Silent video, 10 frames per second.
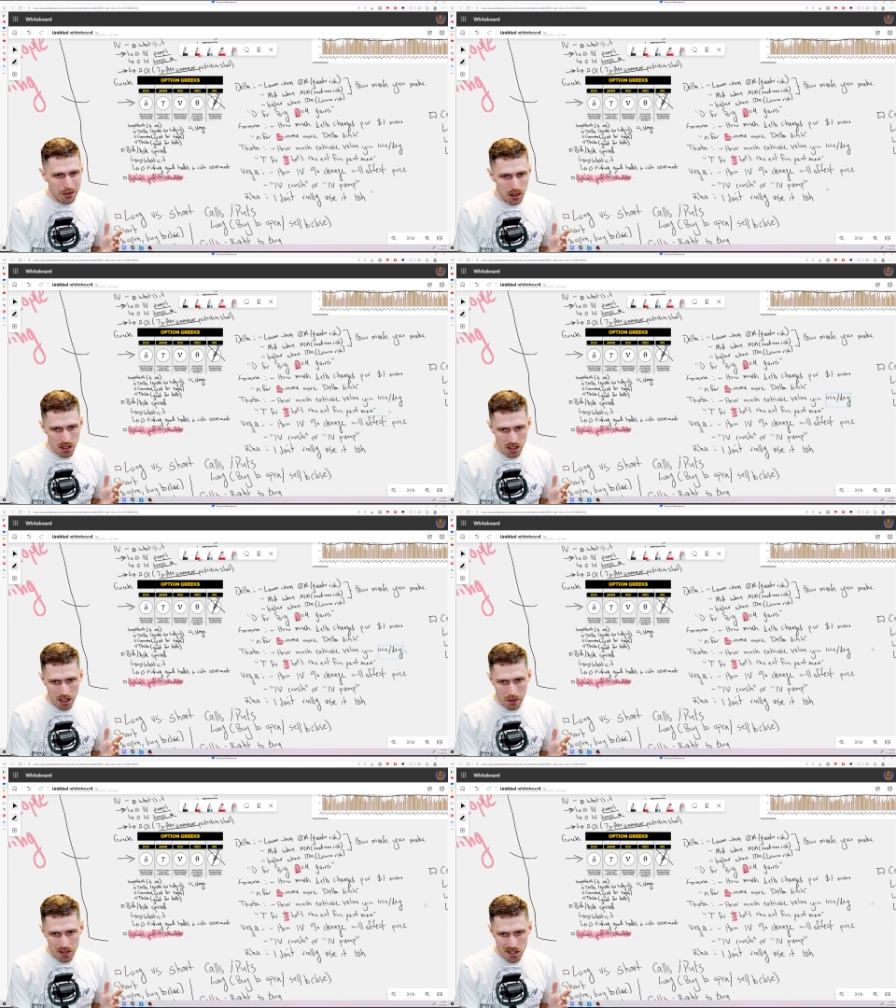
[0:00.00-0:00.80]
This
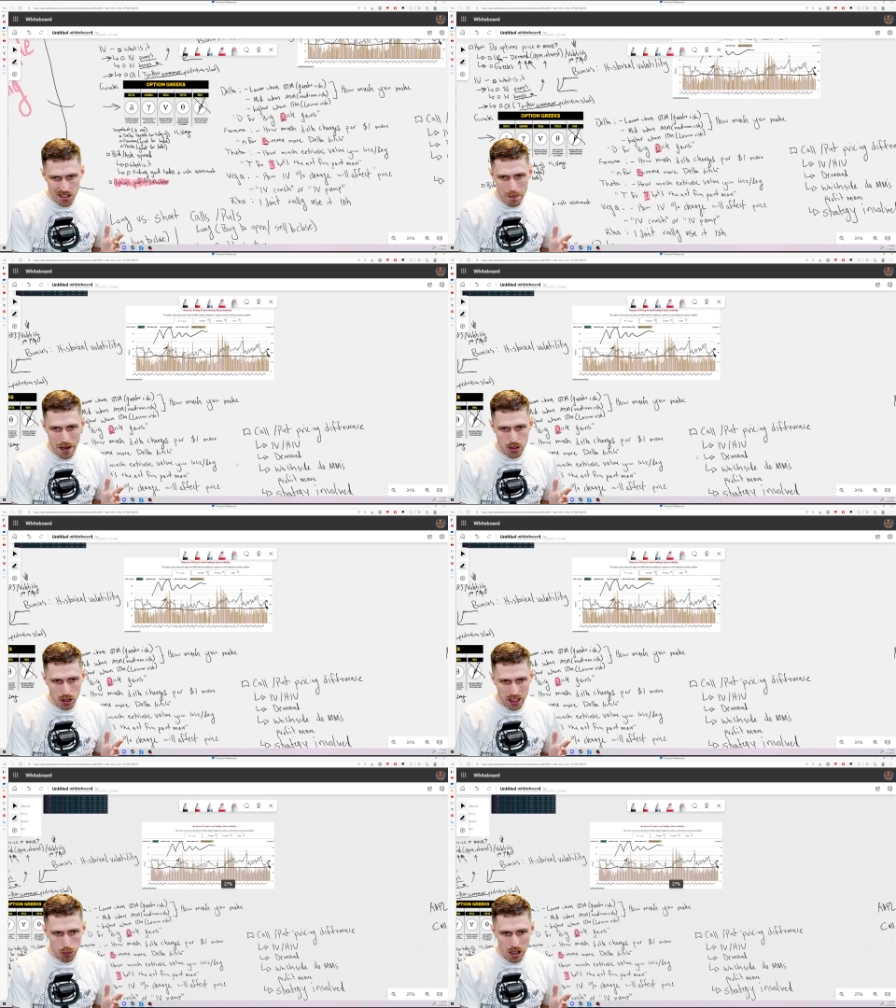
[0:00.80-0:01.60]
isn't a
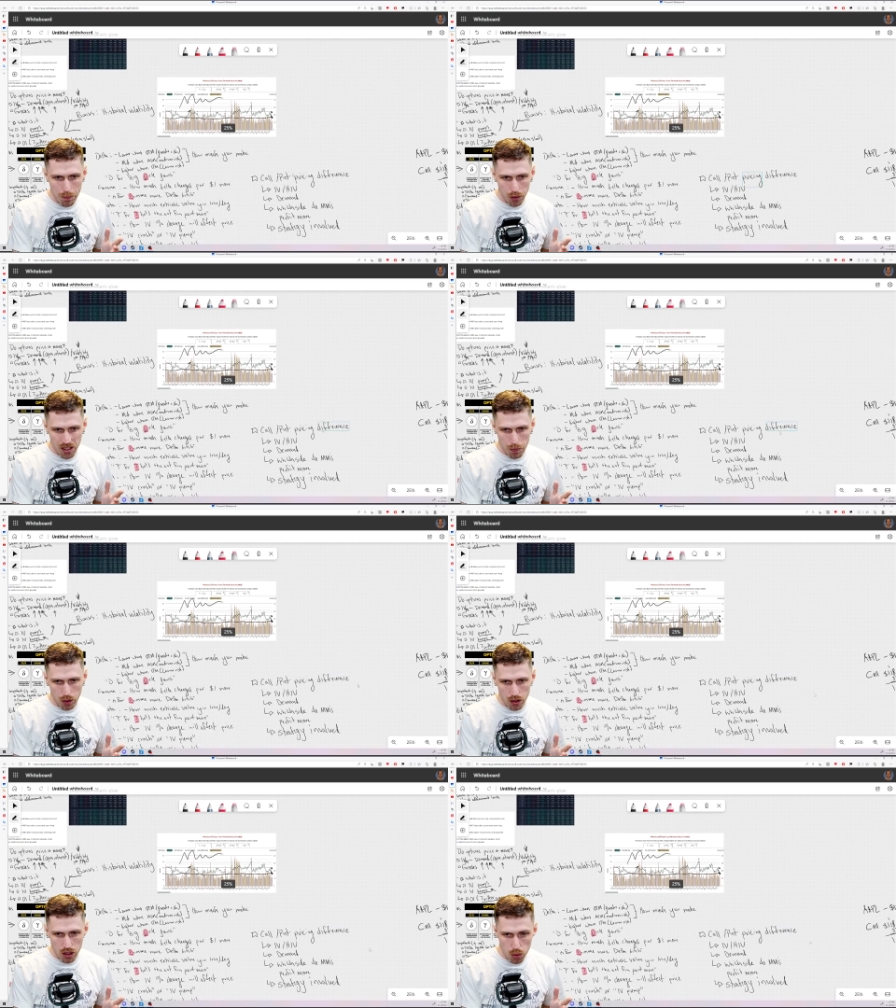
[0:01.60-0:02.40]
metric that Webull
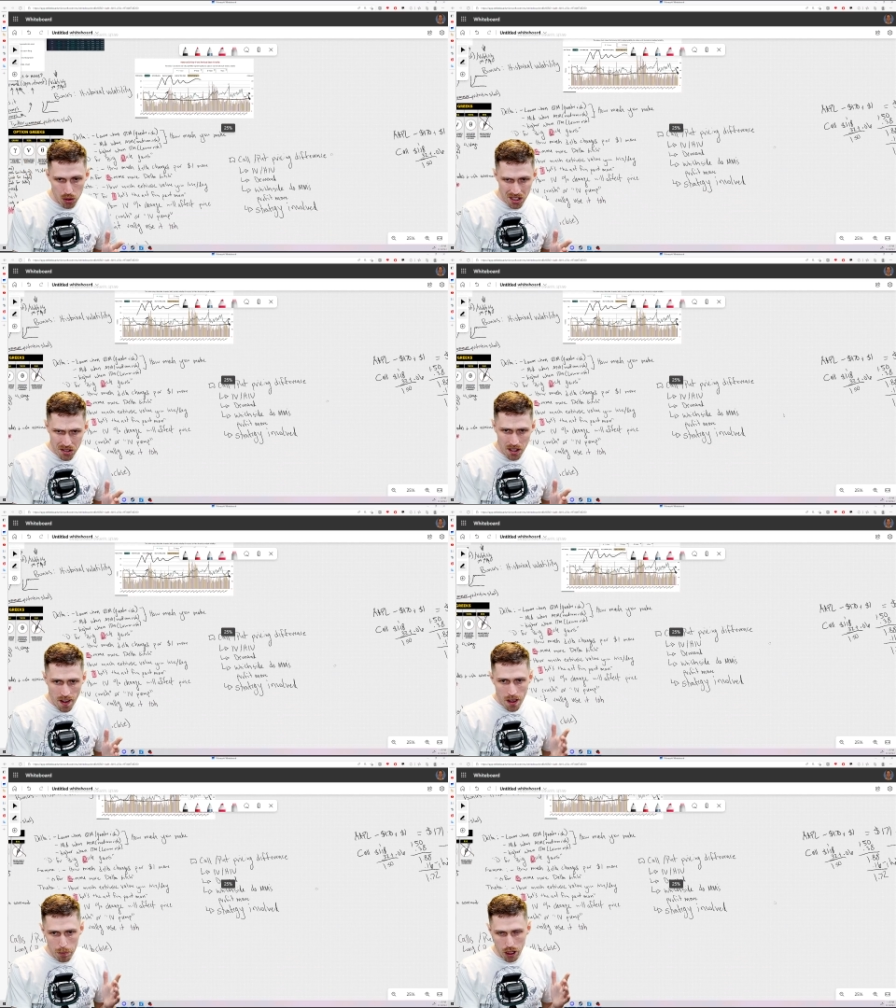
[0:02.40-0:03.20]
typically uses,
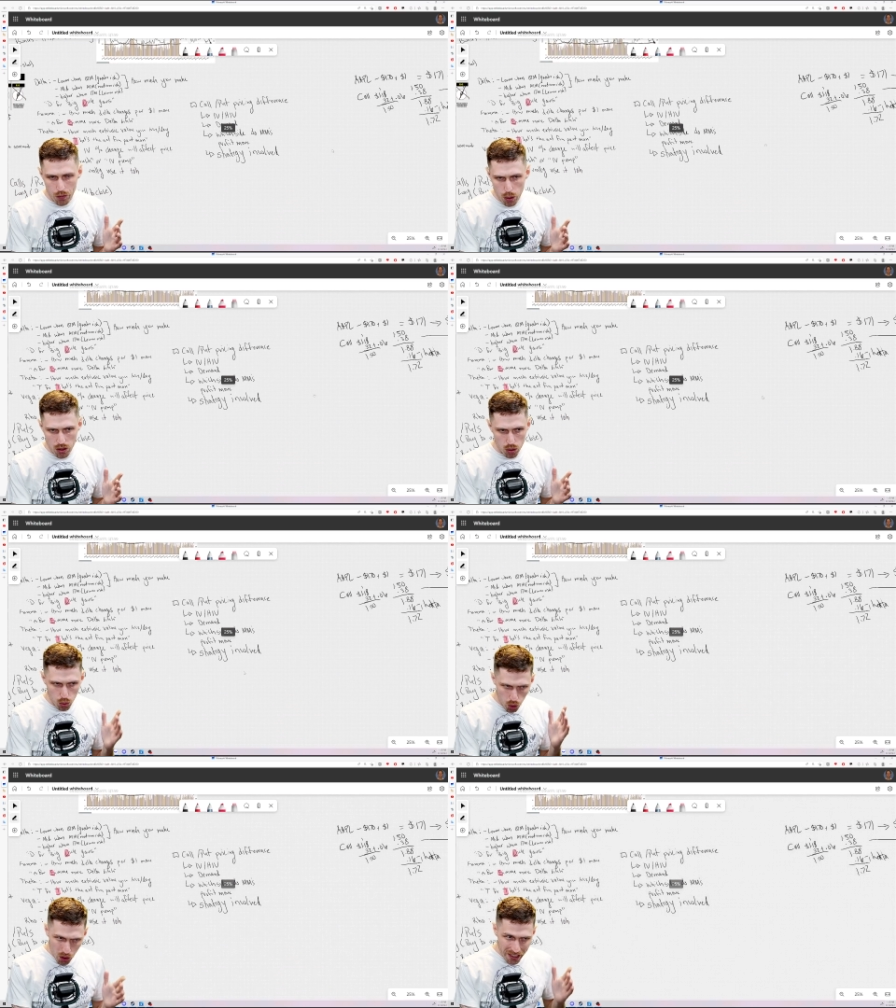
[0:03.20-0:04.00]
but if you were to
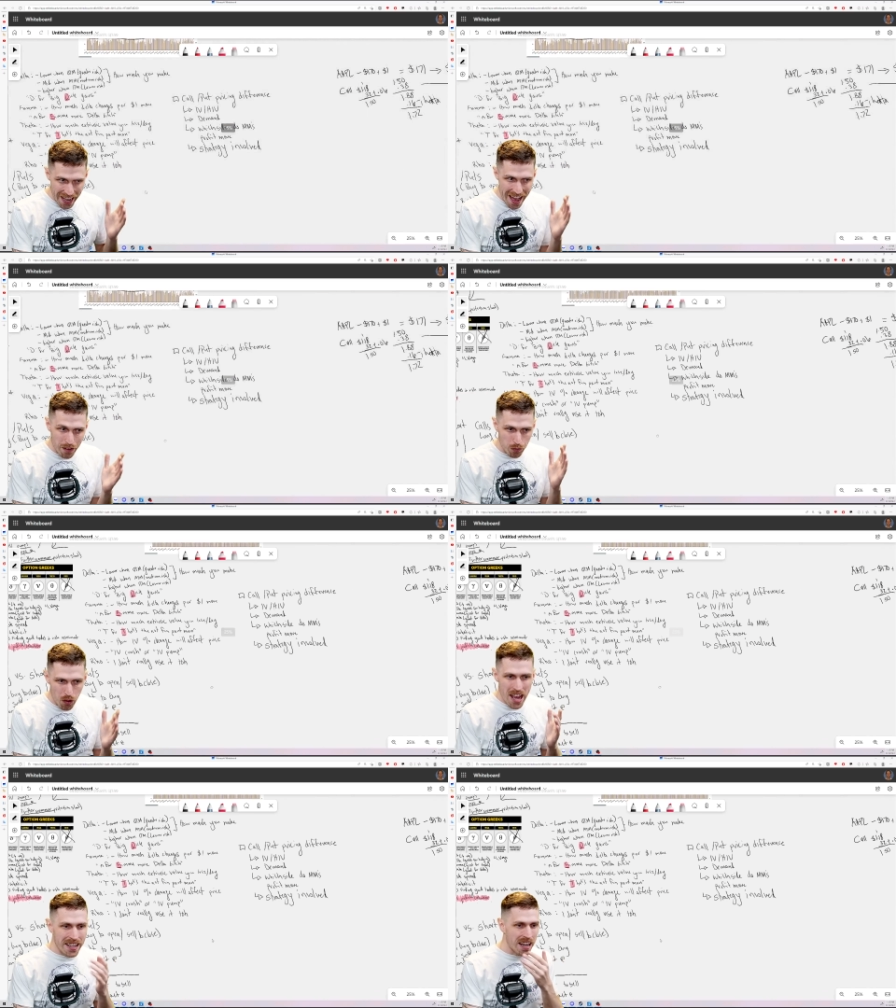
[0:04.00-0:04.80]
look at
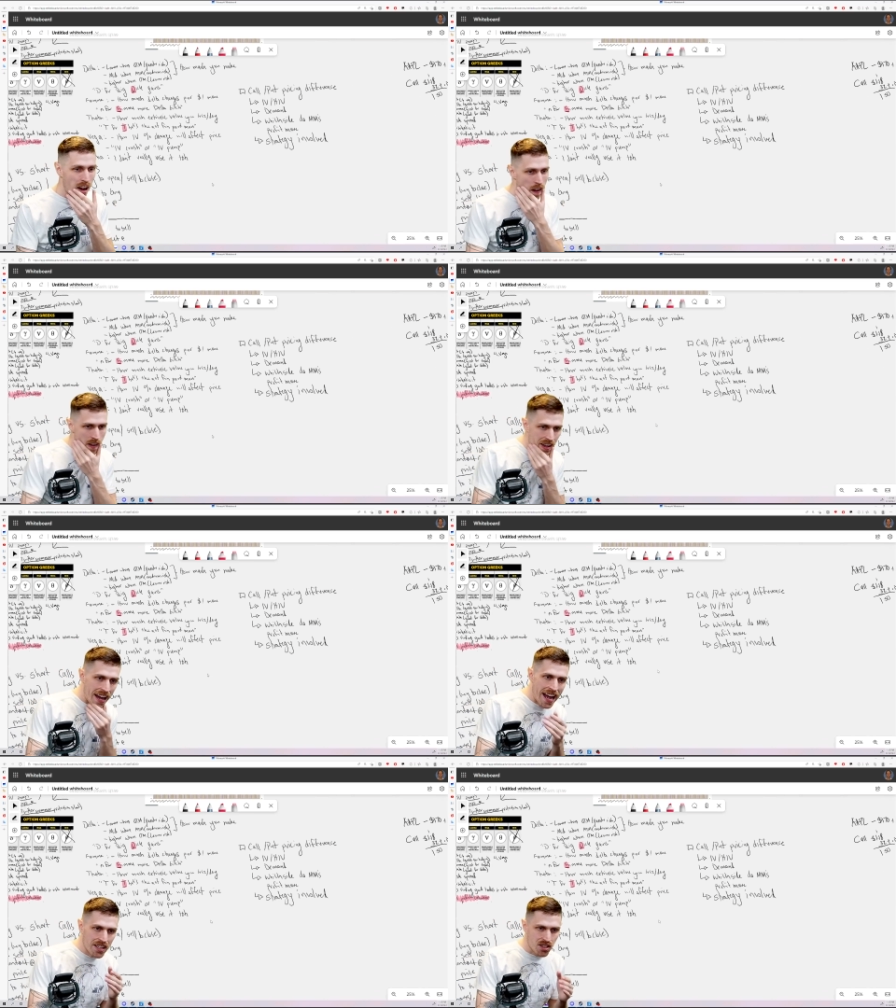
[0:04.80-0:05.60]
Vega
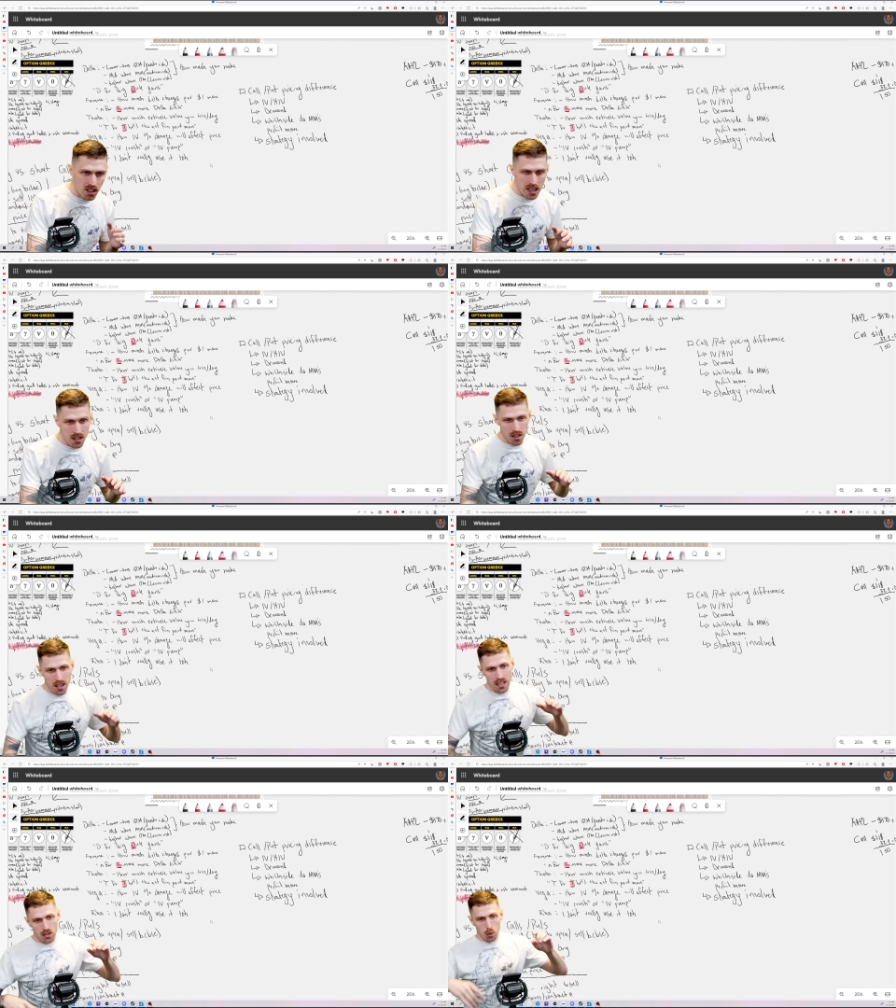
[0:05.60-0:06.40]
as it is,
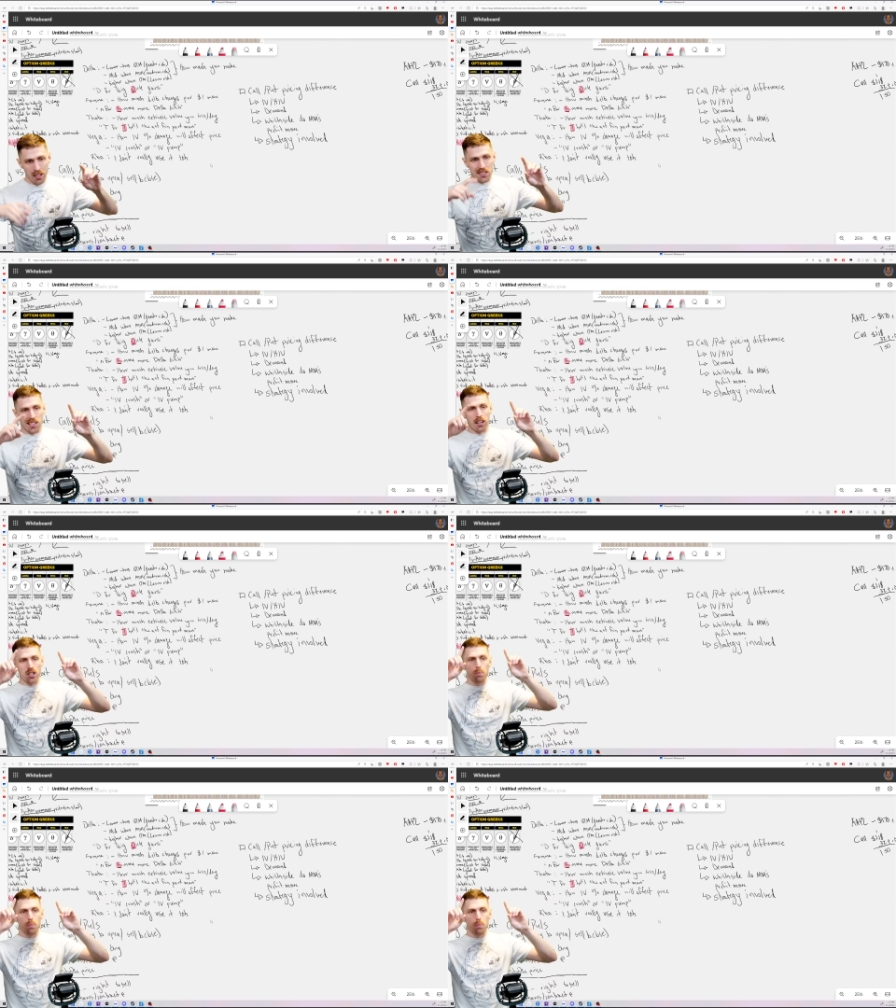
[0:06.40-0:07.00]
it's going to tell you